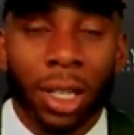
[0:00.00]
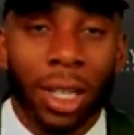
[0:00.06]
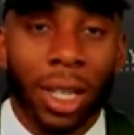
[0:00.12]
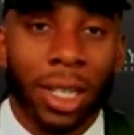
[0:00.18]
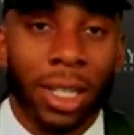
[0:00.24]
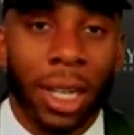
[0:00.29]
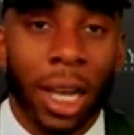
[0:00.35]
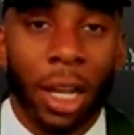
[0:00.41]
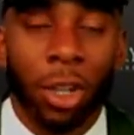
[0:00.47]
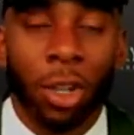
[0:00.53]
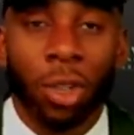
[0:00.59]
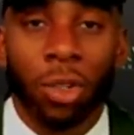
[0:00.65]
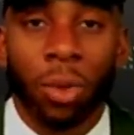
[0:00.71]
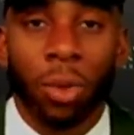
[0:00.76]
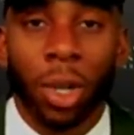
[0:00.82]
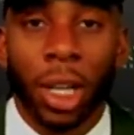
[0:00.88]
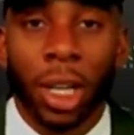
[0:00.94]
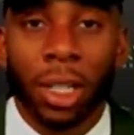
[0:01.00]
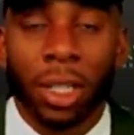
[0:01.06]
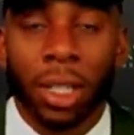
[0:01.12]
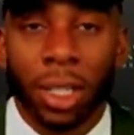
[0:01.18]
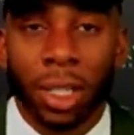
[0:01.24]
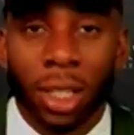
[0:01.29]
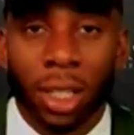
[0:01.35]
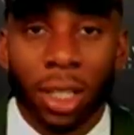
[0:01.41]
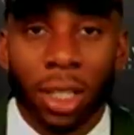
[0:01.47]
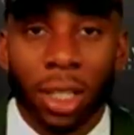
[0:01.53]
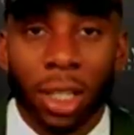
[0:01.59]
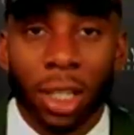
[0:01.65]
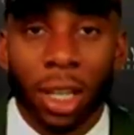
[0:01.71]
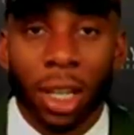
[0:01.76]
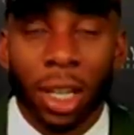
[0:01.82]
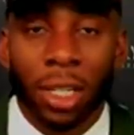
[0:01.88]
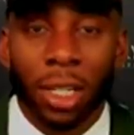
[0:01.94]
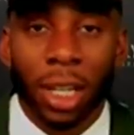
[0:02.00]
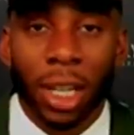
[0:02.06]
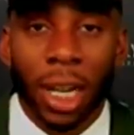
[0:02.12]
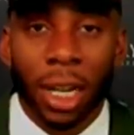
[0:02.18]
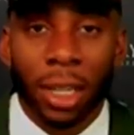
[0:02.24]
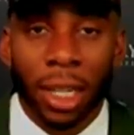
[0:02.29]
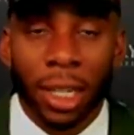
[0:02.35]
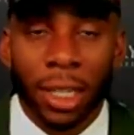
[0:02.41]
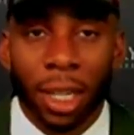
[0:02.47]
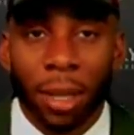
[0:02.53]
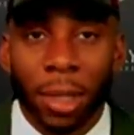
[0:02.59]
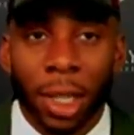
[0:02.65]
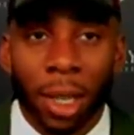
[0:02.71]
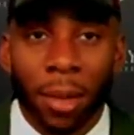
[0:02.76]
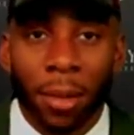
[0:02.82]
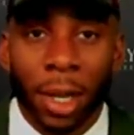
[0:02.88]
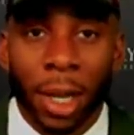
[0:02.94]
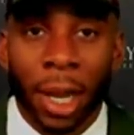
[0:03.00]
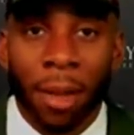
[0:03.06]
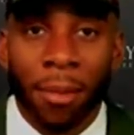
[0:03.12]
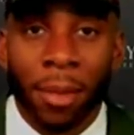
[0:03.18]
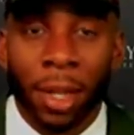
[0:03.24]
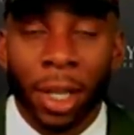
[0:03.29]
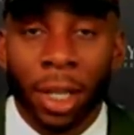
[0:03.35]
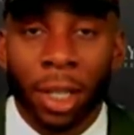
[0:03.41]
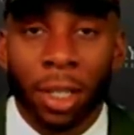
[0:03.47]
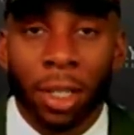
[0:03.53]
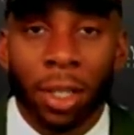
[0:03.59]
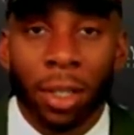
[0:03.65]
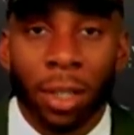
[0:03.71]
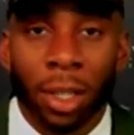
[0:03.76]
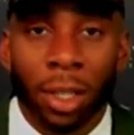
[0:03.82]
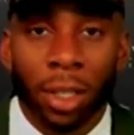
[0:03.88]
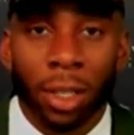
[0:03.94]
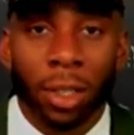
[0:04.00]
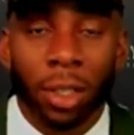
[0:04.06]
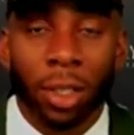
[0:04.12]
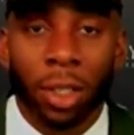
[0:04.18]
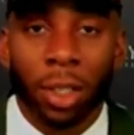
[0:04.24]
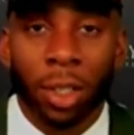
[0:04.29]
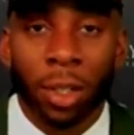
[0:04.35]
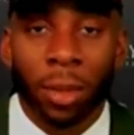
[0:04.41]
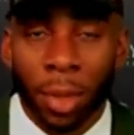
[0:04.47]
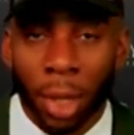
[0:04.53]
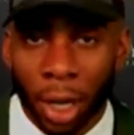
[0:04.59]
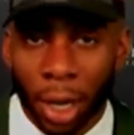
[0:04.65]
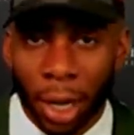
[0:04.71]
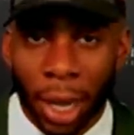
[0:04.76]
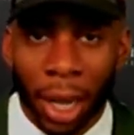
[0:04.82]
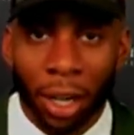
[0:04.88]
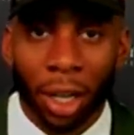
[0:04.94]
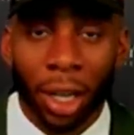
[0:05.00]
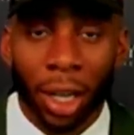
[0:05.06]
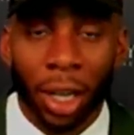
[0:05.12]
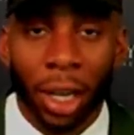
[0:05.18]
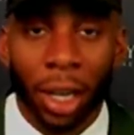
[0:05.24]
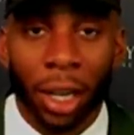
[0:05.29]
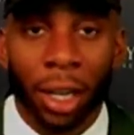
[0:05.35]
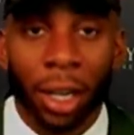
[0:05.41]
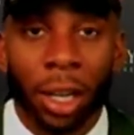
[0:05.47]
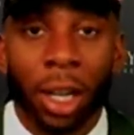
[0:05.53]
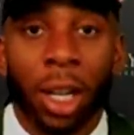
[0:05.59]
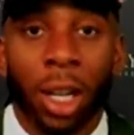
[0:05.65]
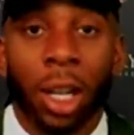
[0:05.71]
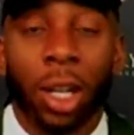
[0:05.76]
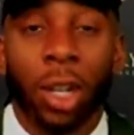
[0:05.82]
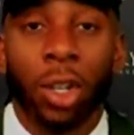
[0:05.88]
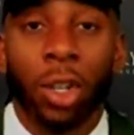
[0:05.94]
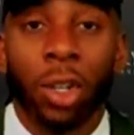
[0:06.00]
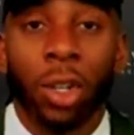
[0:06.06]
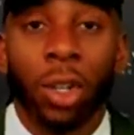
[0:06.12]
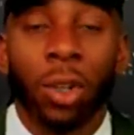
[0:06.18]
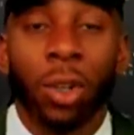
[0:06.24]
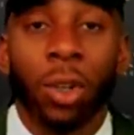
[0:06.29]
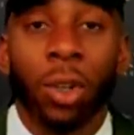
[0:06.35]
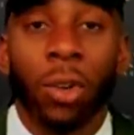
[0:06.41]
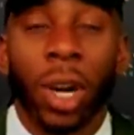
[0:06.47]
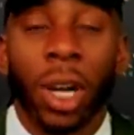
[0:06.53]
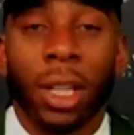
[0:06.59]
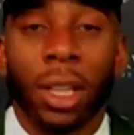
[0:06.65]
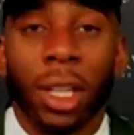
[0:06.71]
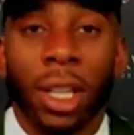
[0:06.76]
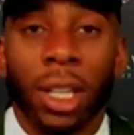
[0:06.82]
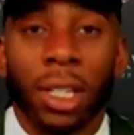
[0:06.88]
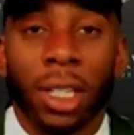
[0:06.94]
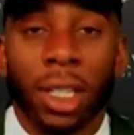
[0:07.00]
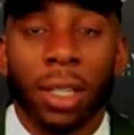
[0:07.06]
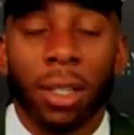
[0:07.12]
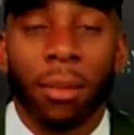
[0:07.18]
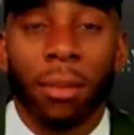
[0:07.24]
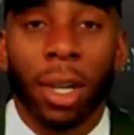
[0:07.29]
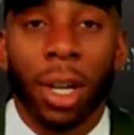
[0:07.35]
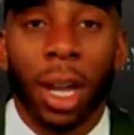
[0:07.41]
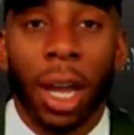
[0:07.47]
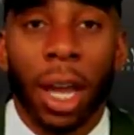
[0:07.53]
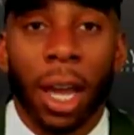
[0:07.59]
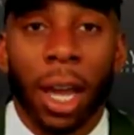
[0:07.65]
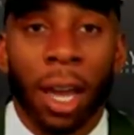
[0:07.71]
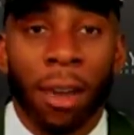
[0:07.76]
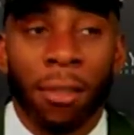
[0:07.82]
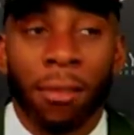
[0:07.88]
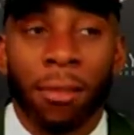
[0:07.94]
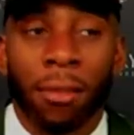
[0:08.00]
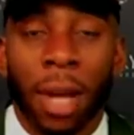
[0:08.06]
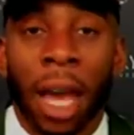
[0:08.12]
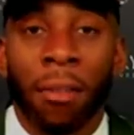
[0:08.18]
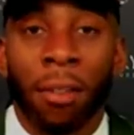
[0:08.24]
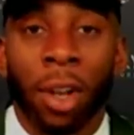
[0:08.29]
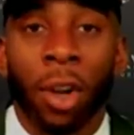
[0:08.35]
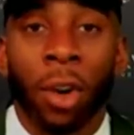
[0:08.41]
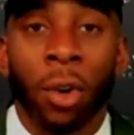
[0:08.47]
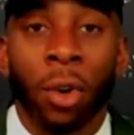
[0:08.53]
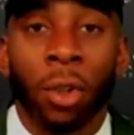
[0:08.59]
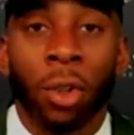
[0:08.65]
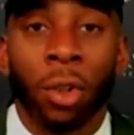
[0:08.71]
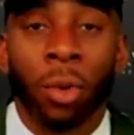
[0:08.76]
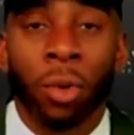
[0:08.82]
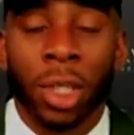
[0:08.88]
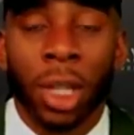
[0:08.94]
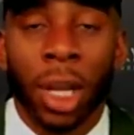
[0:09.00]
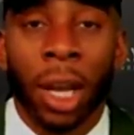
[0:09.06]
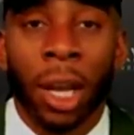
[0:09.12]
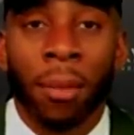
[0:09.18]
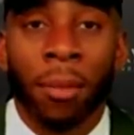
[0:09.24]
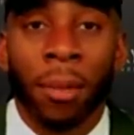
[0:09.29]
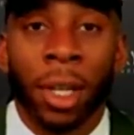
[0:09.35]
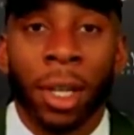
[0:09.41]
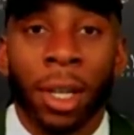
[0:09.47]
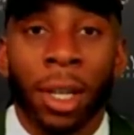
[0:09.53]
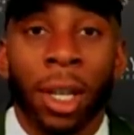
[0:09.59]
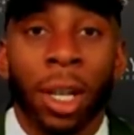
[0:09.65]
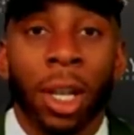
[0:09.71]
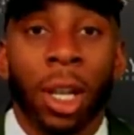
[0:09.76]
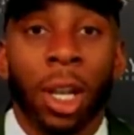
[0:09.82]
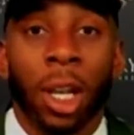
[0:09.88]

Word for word: that's not usual. And to just, it's a lot of things that be coming at me, and to, to be able to handle it and, you know, do the right thing. That's something that I've, I've learned through time, and